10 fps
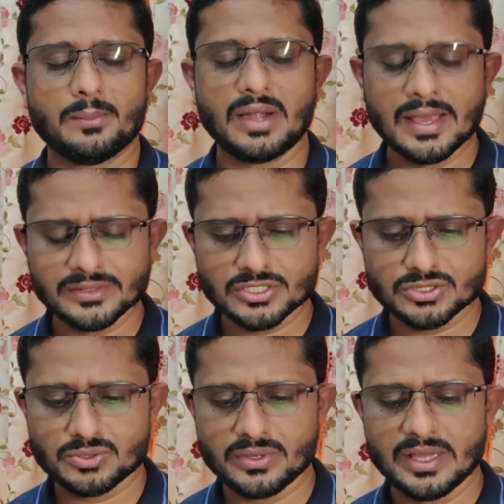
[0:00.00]
But I
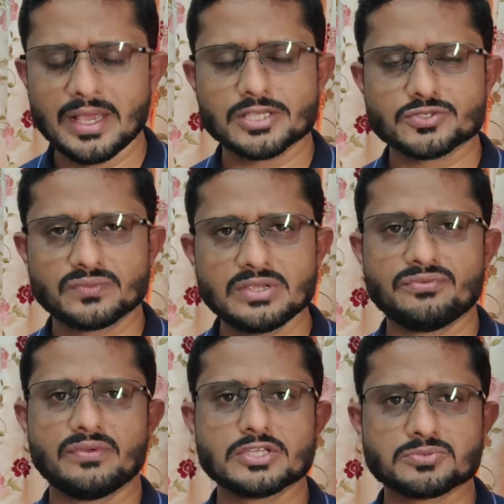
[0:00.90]
think today, as we
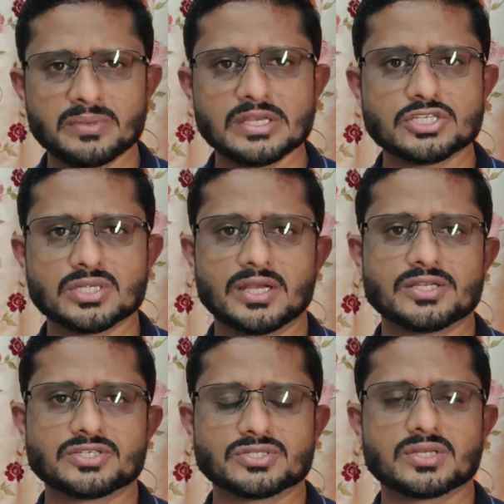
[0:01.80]
face many
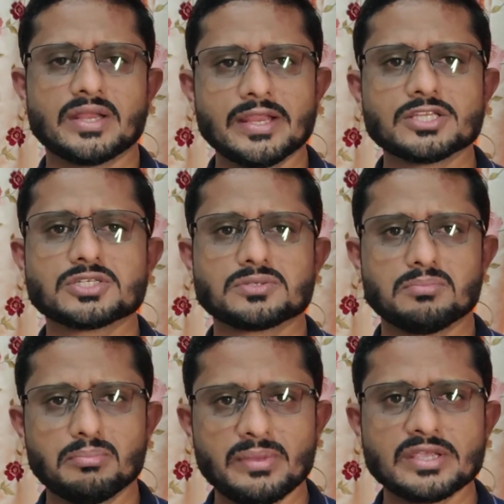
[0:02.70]
challenges, let's
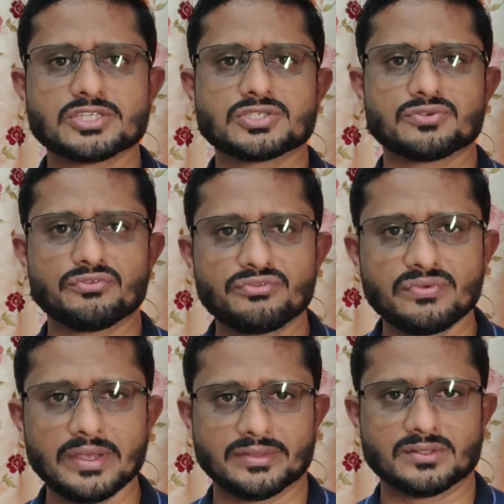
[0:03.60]
mix
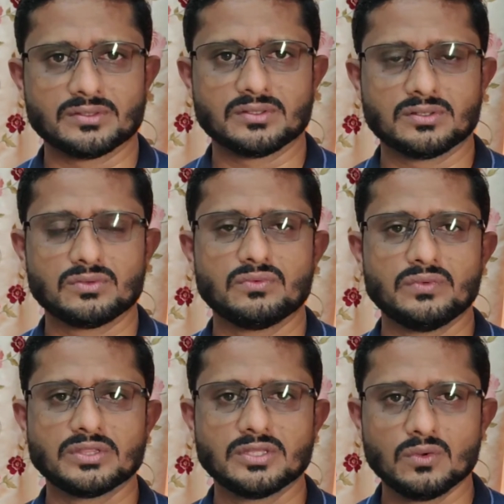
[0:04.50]
faith
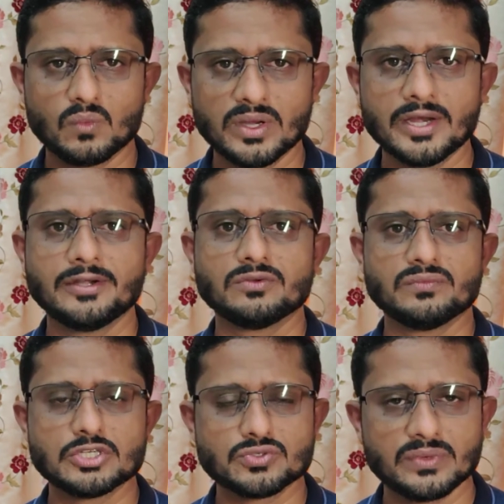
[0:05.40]
with the
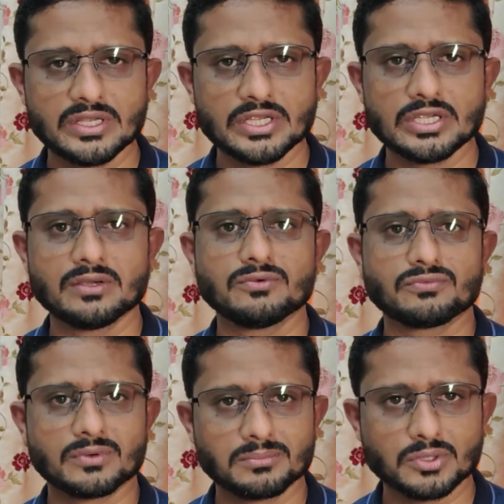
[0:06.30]
word which we hear
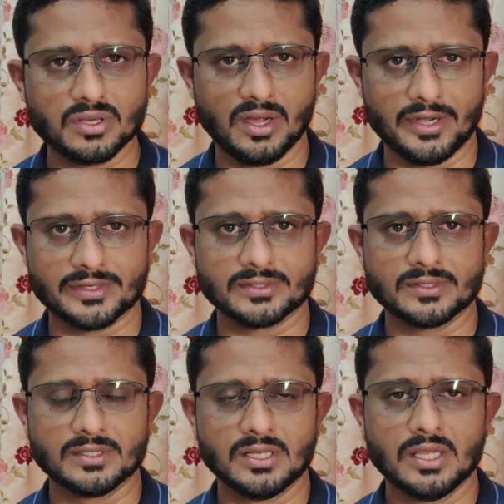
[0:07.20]
from God.
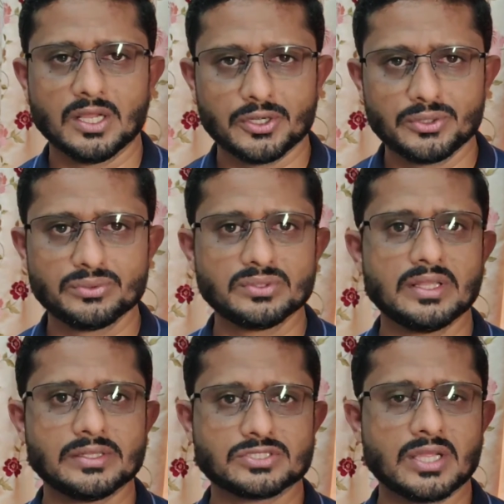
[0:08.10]
Do
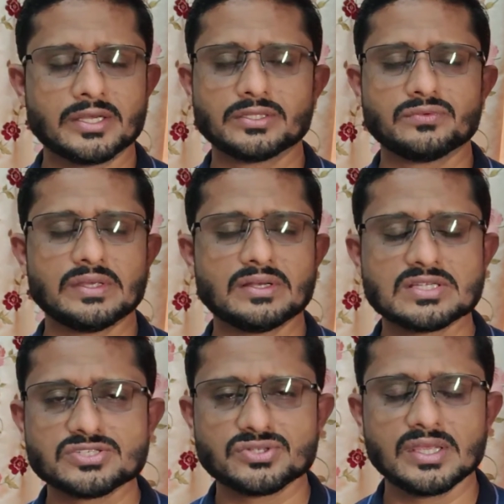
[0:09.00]
this, and we will
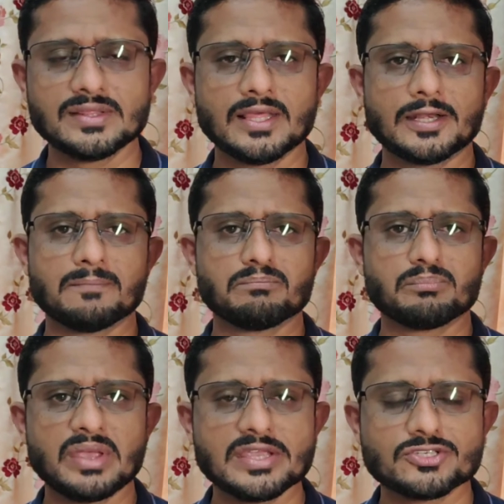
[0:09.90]
see that
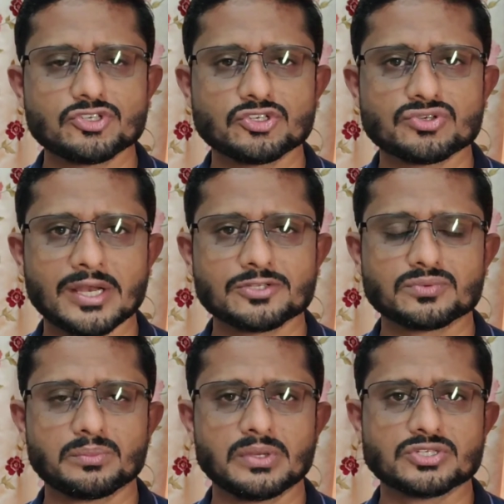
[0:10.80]
amazing
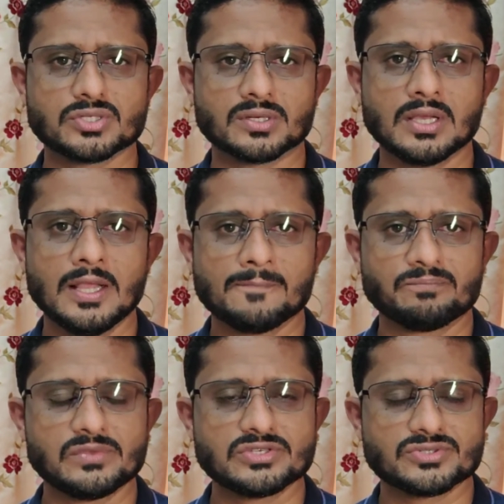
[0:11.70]
transformation.
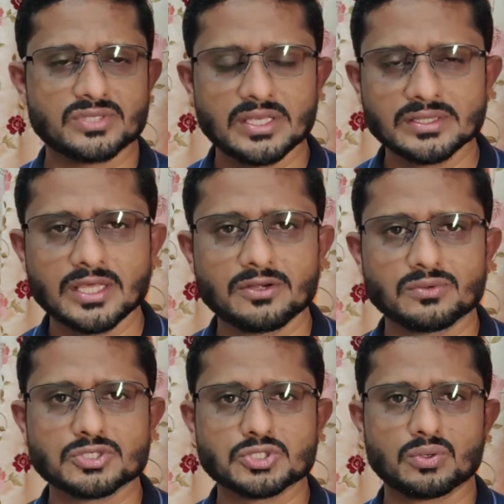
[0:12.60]
We see that
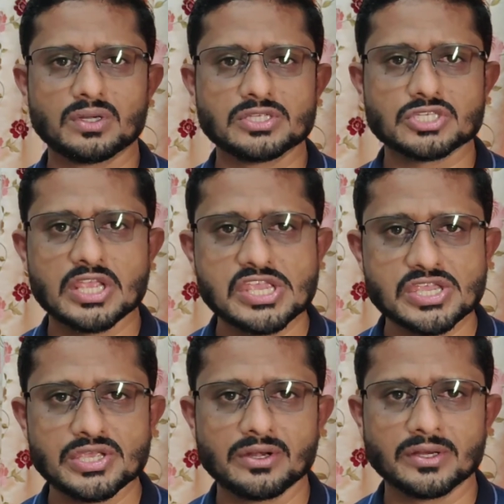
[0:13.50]
our soul is
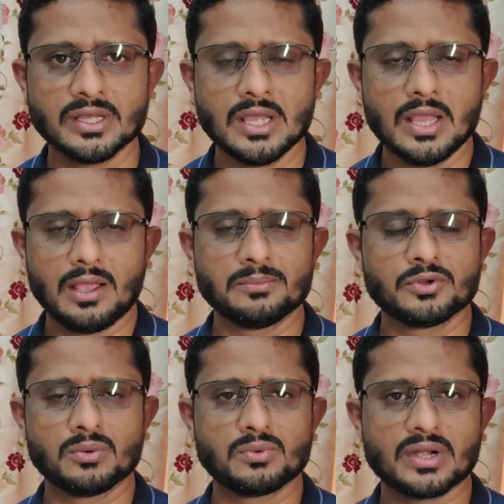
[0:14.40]
healed. I'm
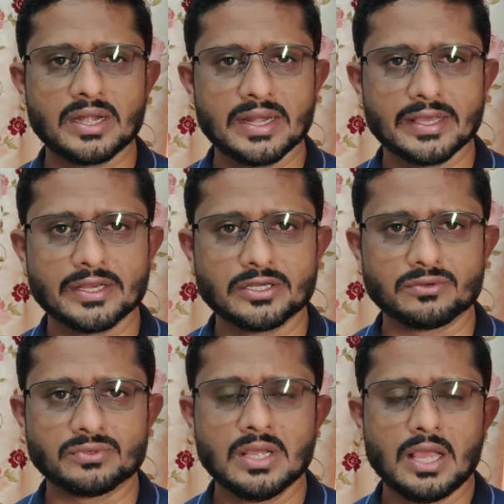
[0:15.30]
no more
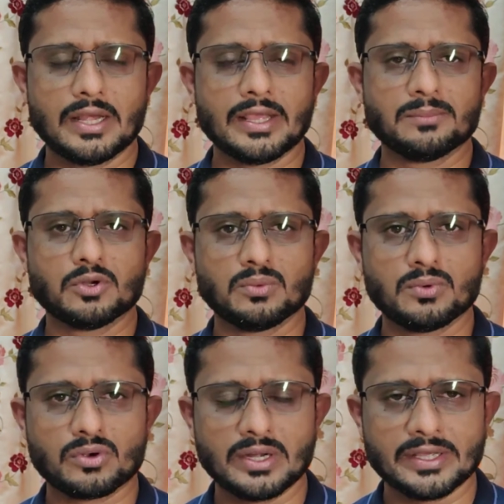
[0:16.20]
negative. Like I'm no
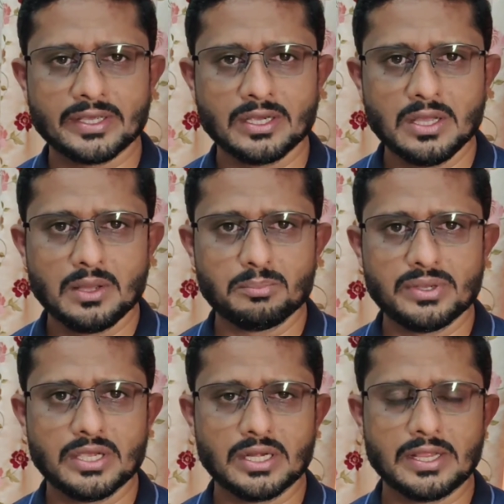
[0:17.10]
more like a
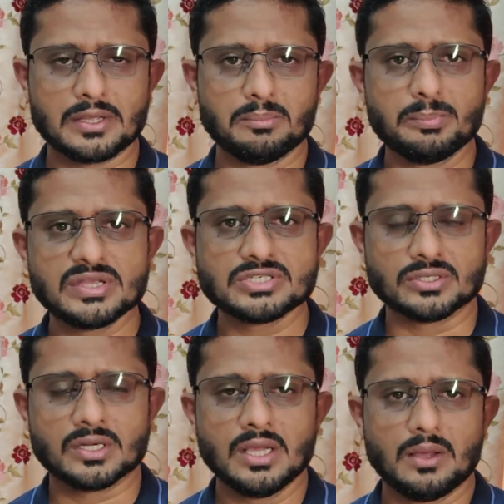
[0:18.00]

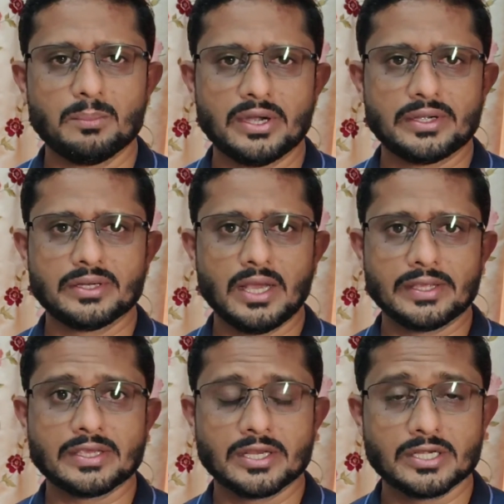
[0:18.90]
bitter, but
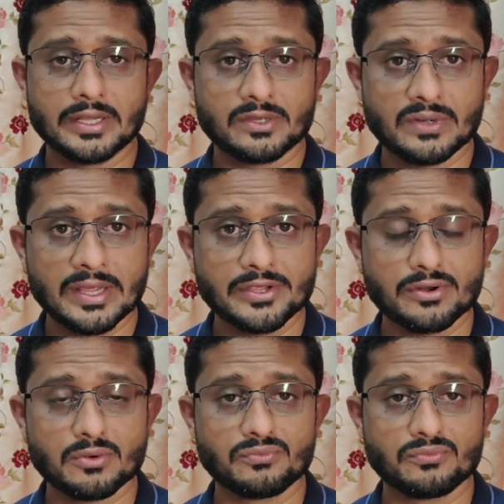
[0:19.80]
I can, like when I hear